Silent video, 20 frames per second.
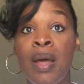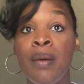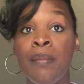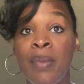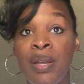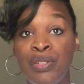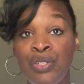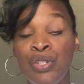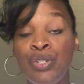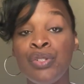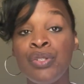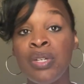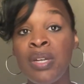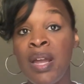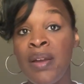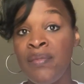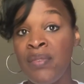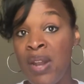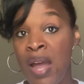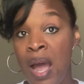my children
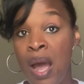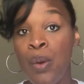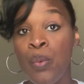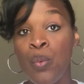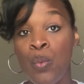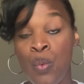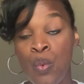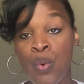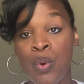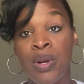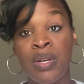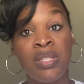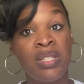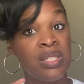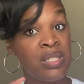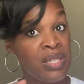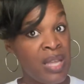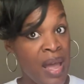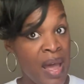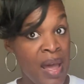have not worn
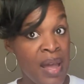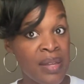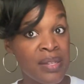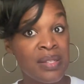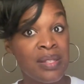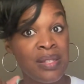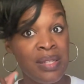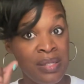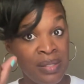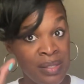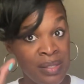socks this